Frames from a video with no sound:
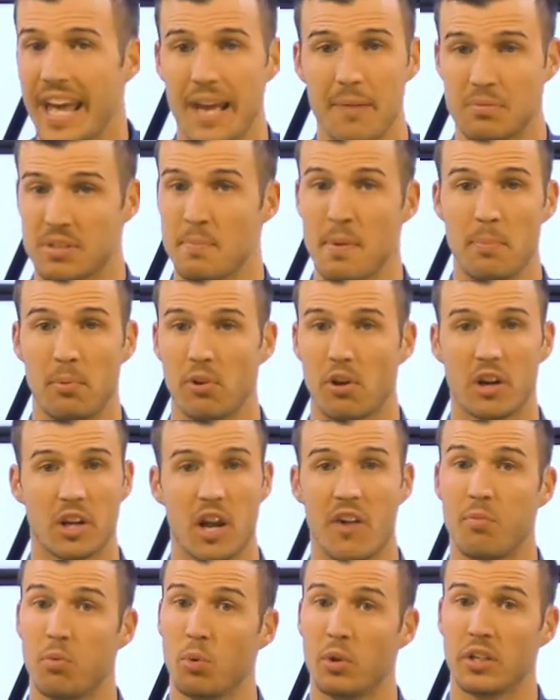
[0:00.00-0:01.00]
Some people aren't
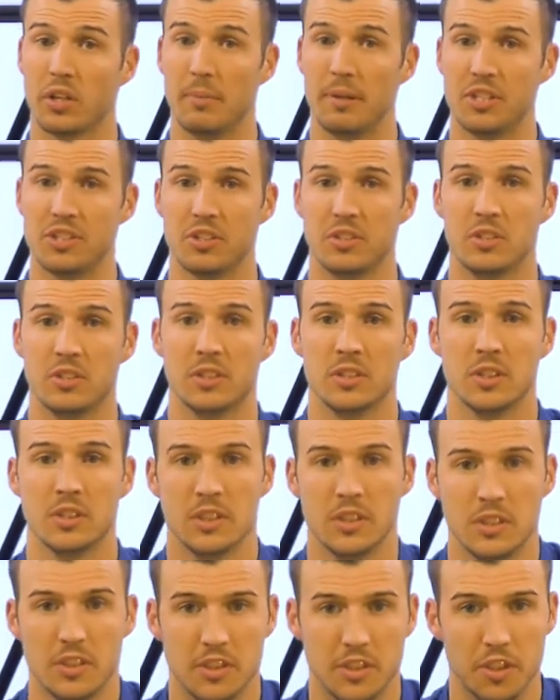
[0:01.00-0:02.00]
comfortable with commission.
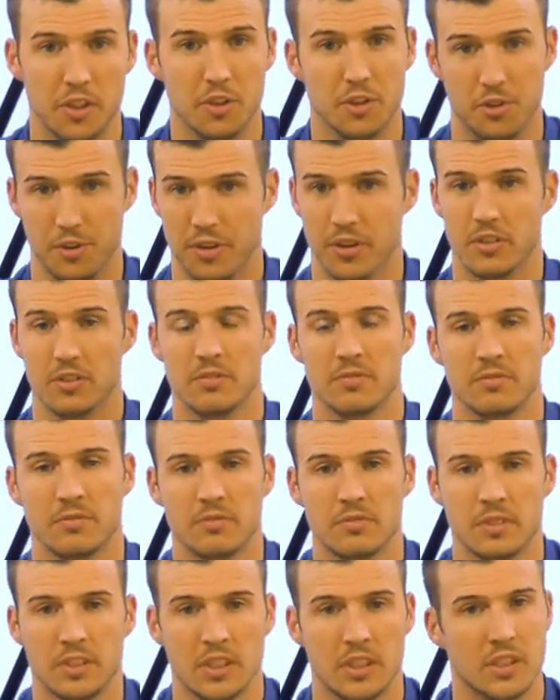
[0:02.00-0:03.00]
Dude,
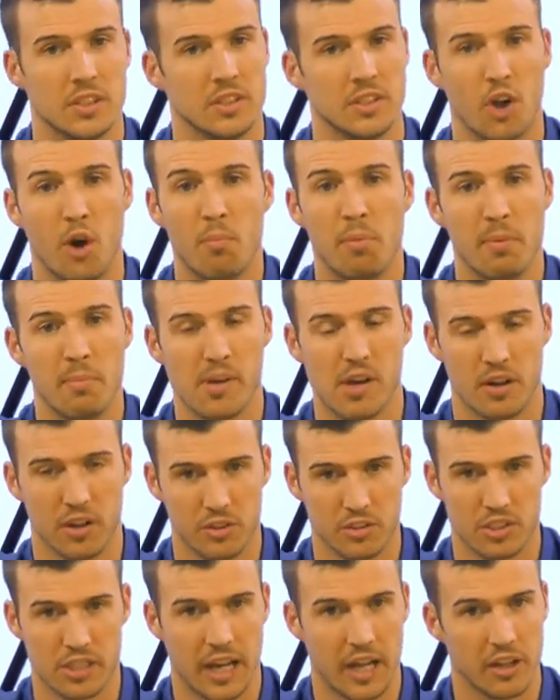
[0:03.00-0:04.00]
don't put me on
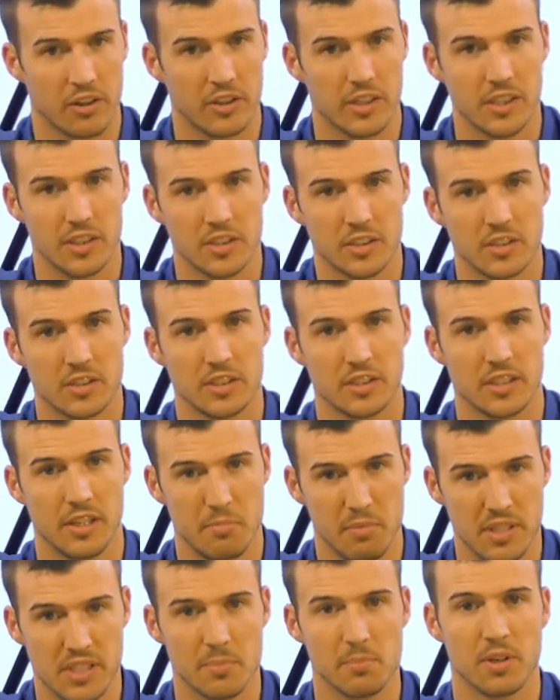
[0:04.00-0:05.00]
no salary. Give
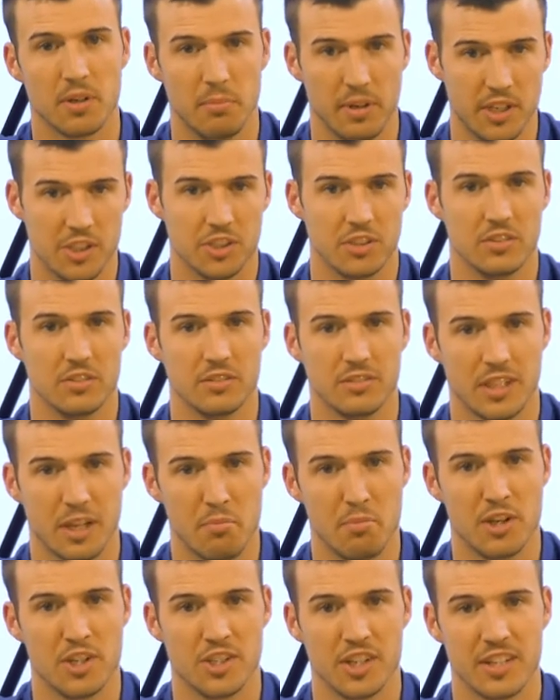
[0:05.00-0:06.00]
me some commission.
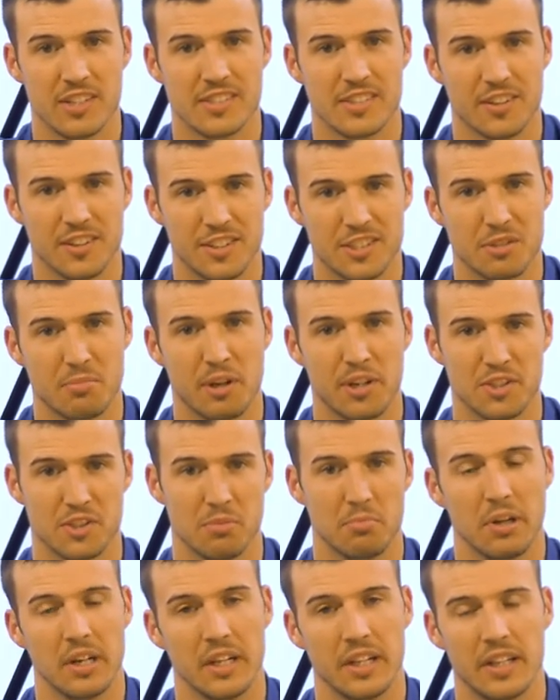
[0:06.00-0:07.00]
Give me a chance to earn some extra
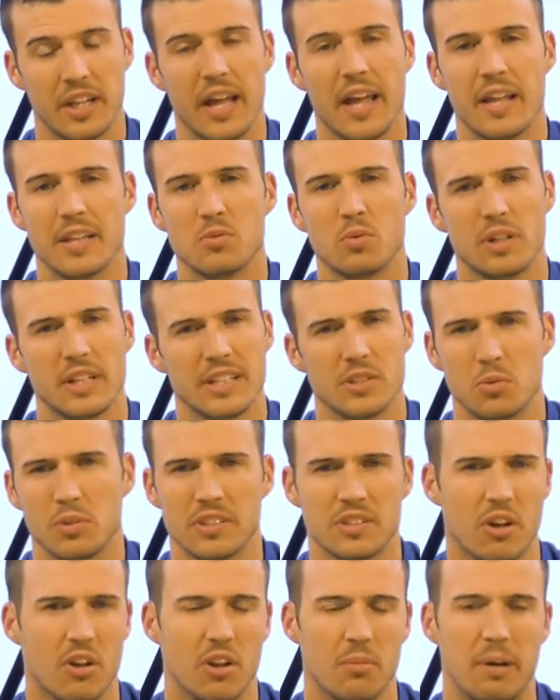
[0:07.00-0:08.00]
money. That's what
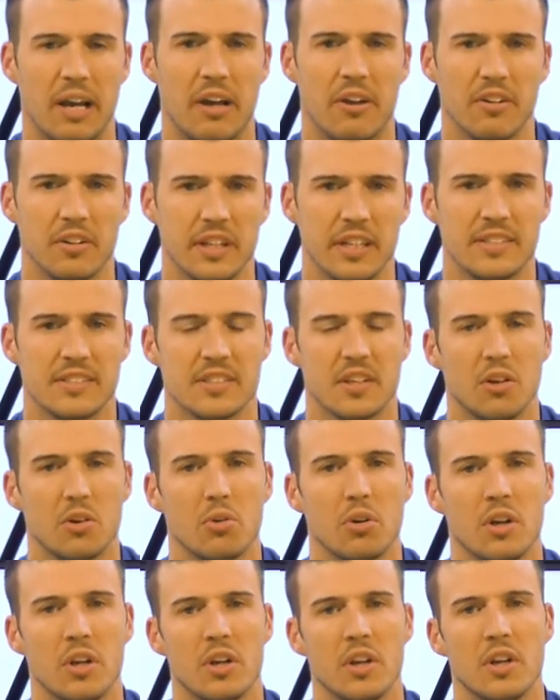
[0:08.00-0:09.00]
it's all about. And
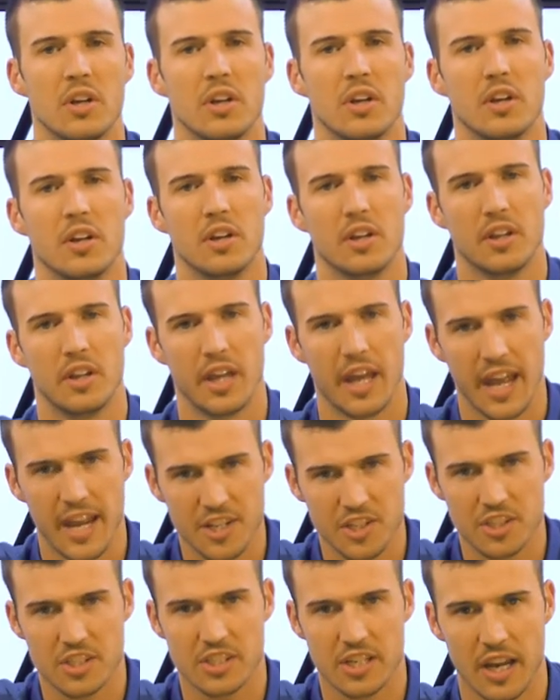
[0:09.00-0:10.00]
so
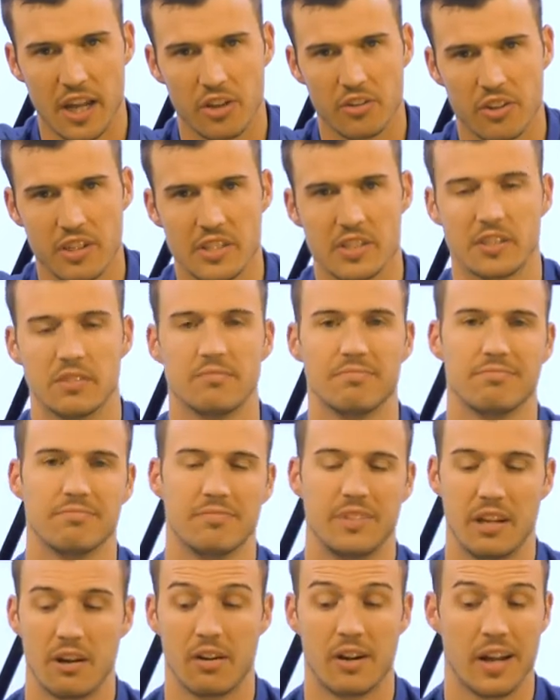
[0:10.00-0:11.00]
agent salaries,
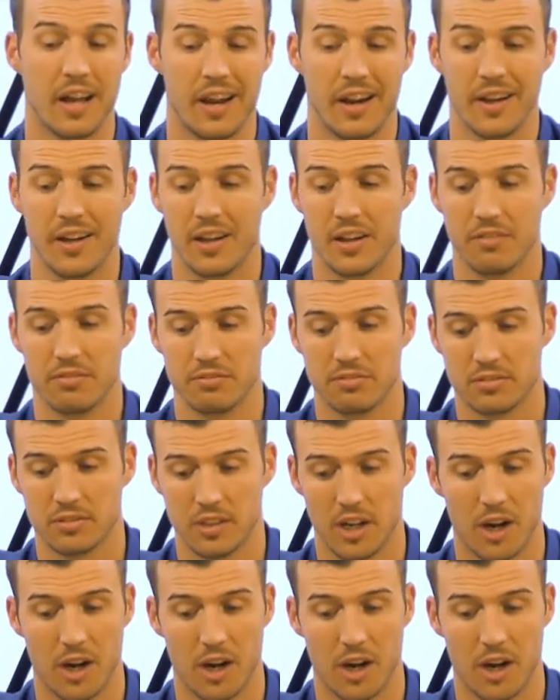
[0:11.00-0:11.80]
they aren't high enough.